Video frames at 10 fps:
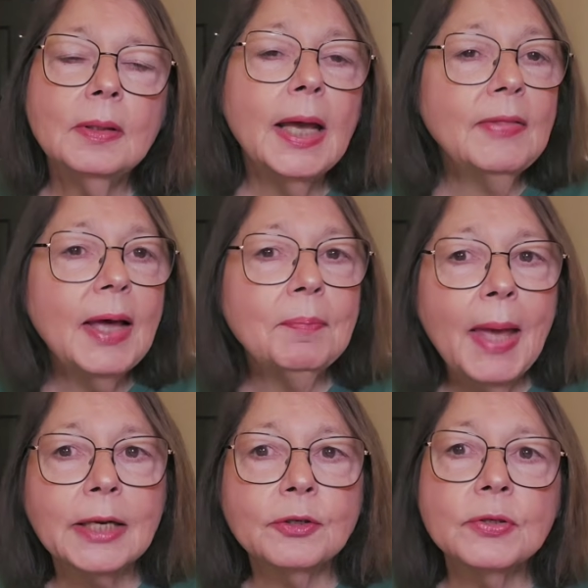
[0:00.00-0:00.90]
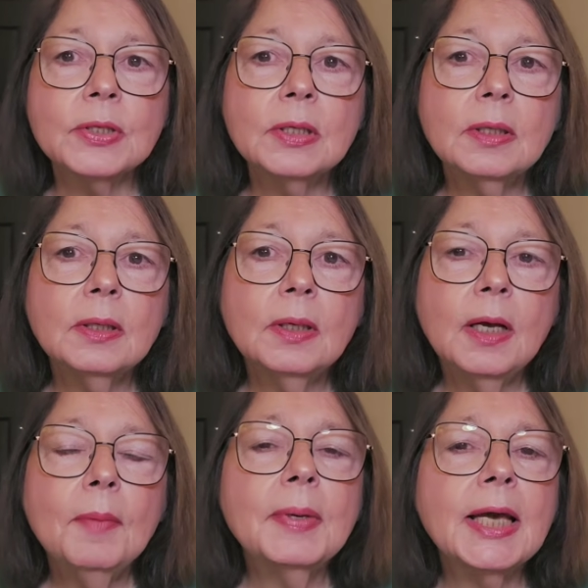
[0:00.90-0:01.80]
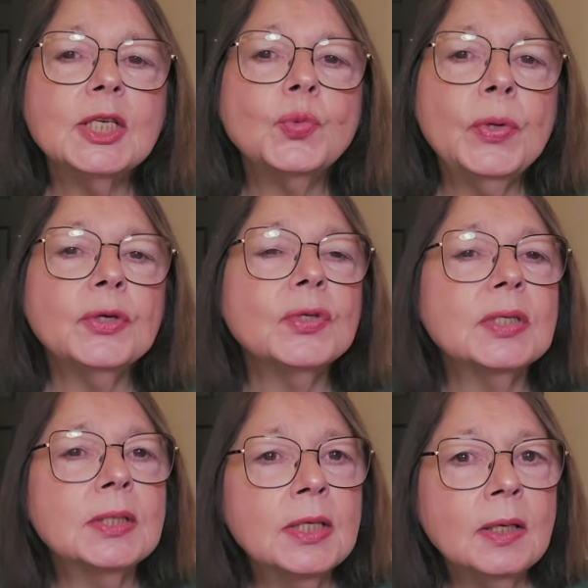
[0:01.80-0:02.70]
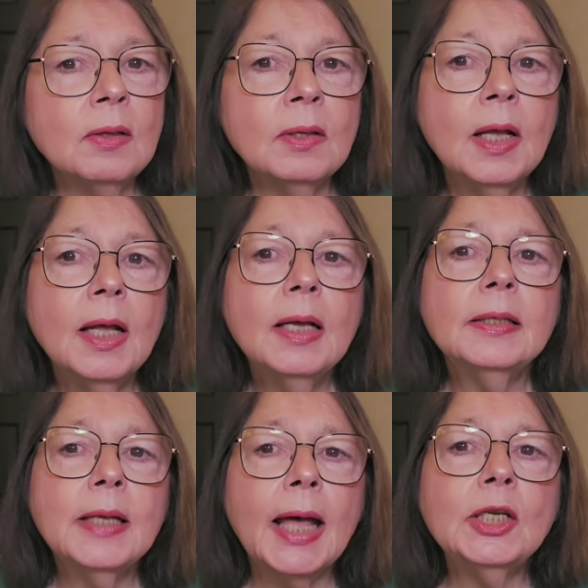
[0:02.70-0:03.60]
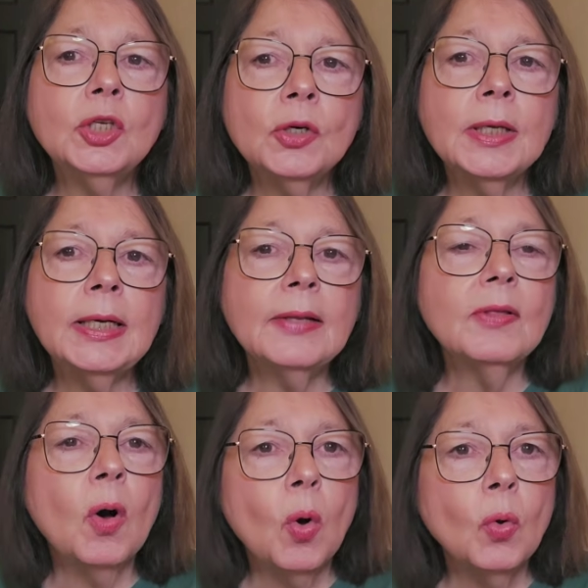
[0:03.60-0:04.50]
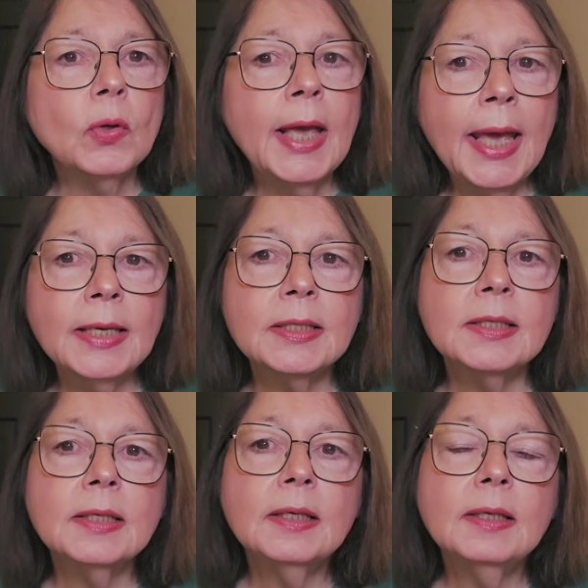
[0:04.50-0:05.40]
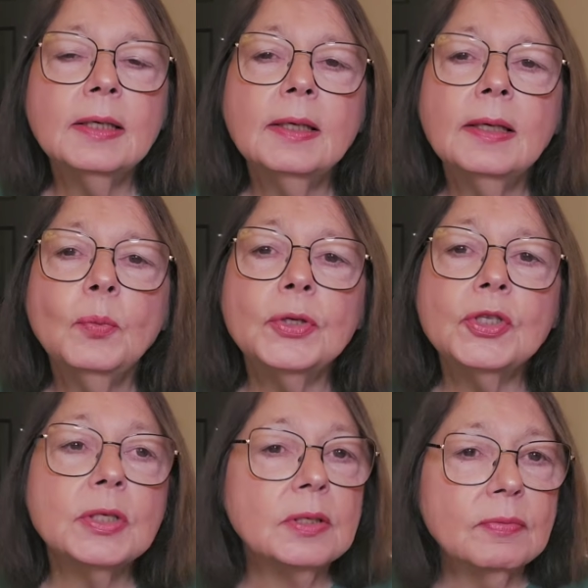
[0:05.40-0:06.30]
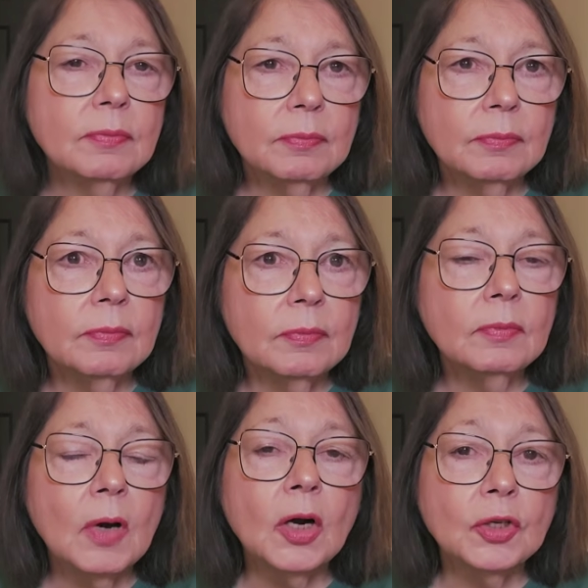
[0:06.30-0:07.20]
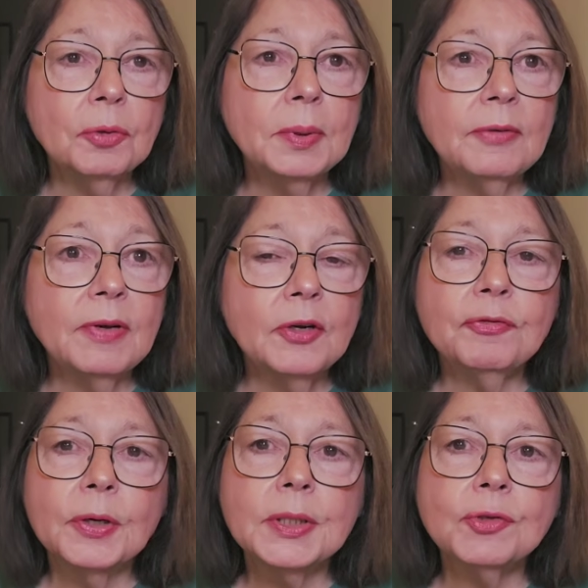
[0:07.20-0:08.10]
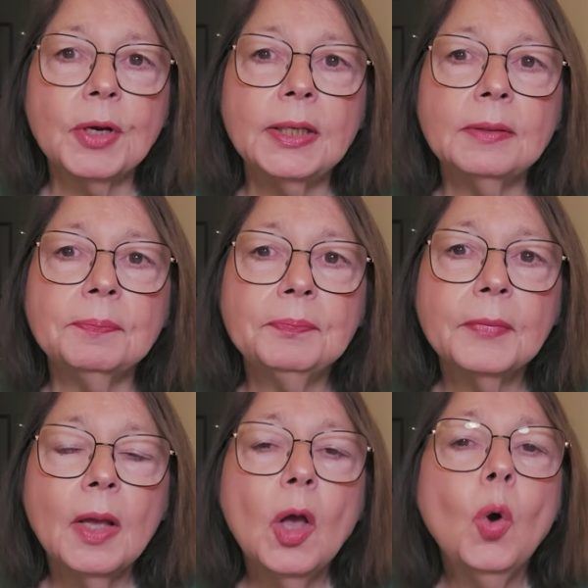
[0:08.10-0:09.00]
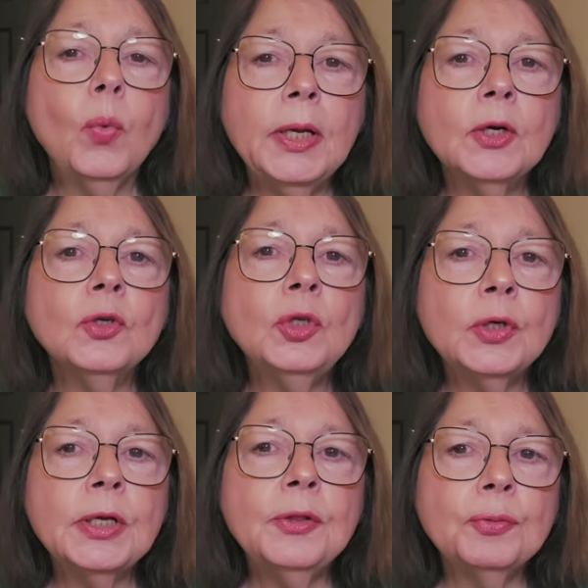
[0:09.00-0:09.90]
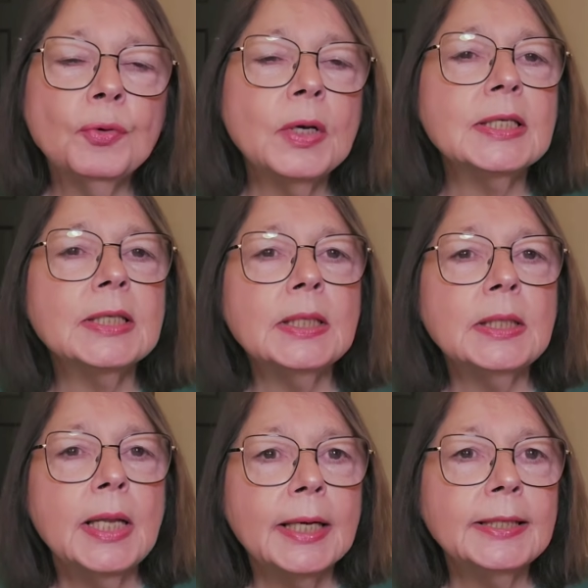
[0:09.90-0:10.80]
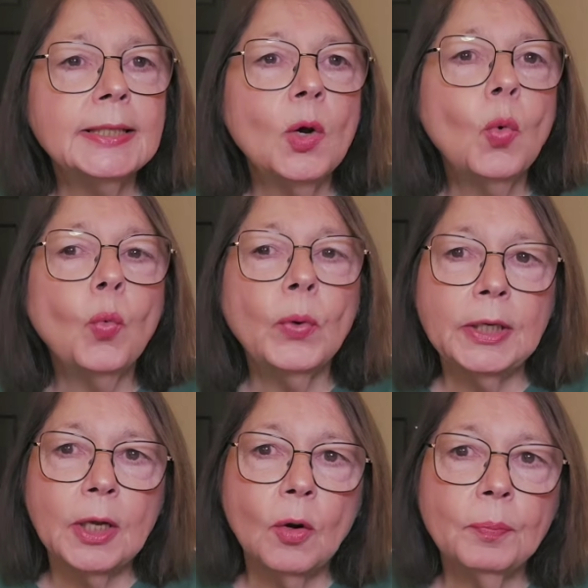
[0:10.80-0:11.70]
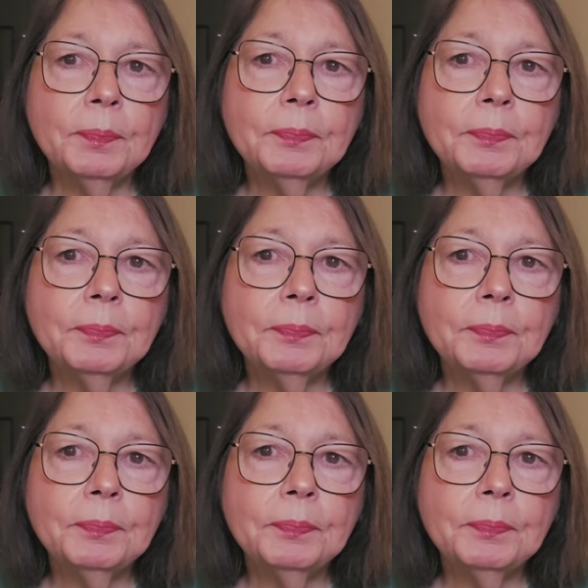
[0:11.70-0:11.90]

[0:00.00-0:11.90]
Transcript: And that matters, because we are still not looking at the whole case, which is arguably very frustrating. We are looking through a selected window,